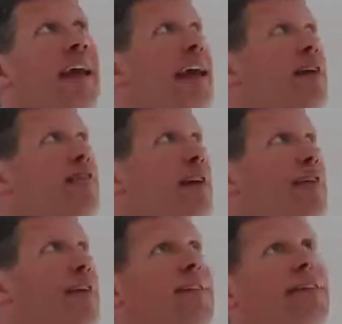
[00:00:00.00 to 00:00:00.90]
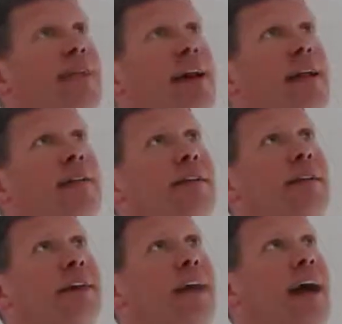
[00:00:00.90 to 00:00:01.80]
It's easy to tell
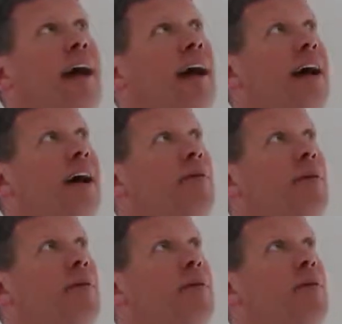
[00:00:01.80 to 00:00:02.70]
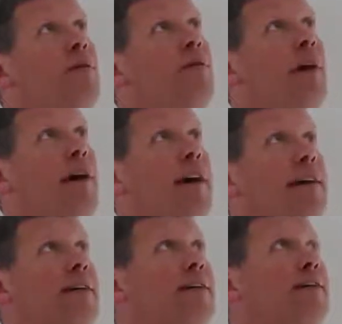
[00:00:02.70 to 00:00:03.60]

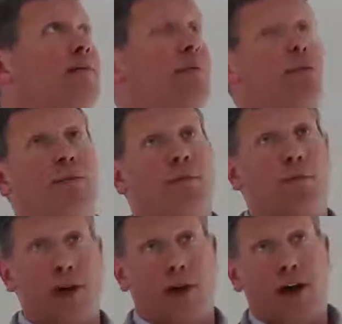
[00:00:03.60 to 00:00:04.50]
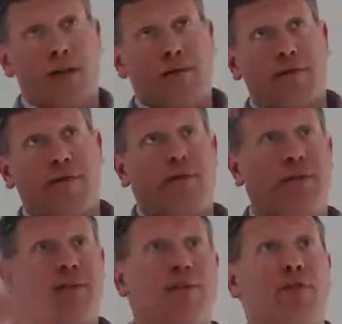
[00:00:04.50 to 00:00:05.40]
by, well, either from
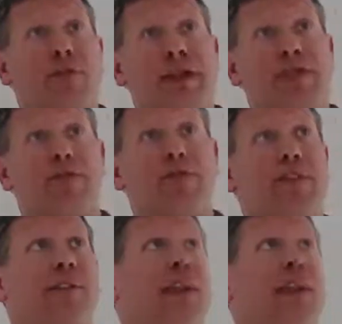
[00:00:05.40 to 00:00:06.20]
within the roof space you can see the